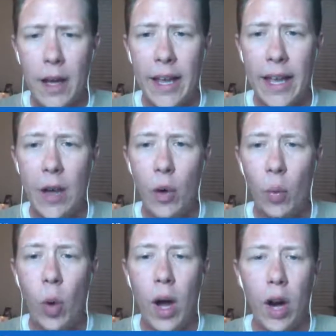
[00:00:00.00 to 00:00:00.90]

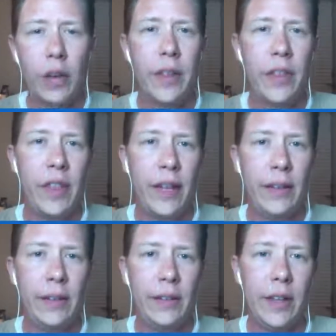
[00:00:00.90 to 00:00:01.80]
what are the
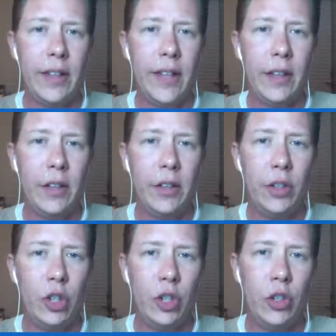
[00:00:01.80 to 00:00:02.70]
things that
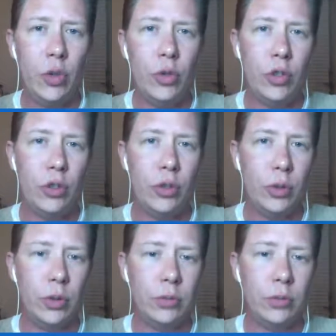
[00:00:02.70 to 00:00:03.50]
you do,